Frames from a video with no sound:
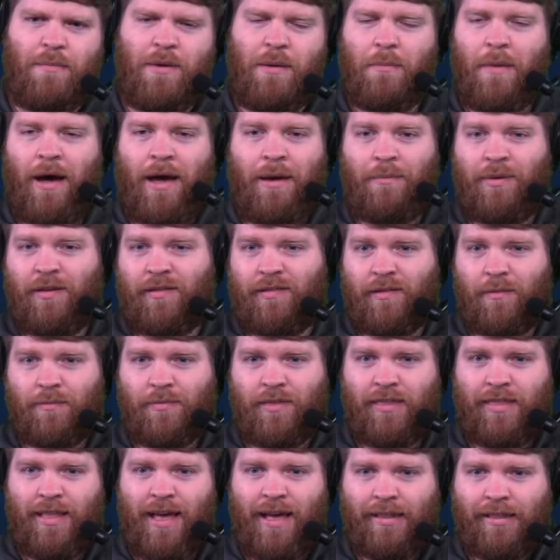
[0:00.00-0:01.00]
It might be
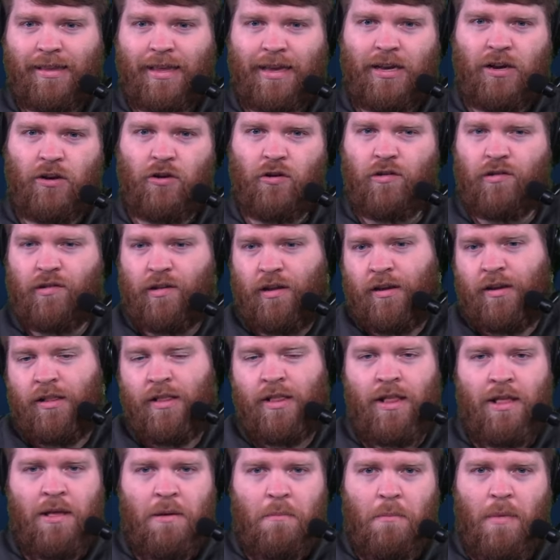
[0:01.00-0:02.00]
something that lingers, and
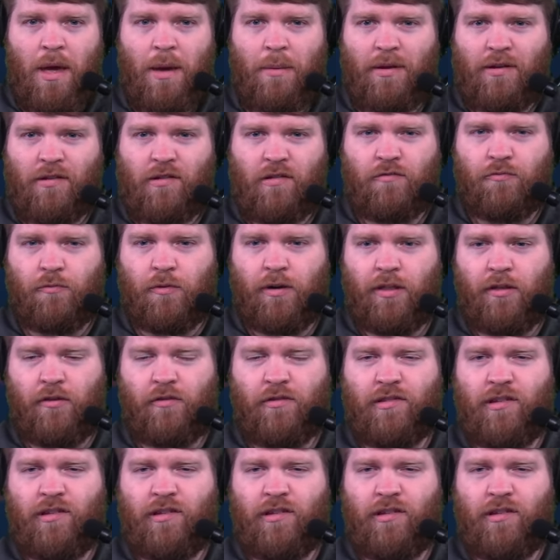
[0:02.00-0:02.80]
maybe it's just one of those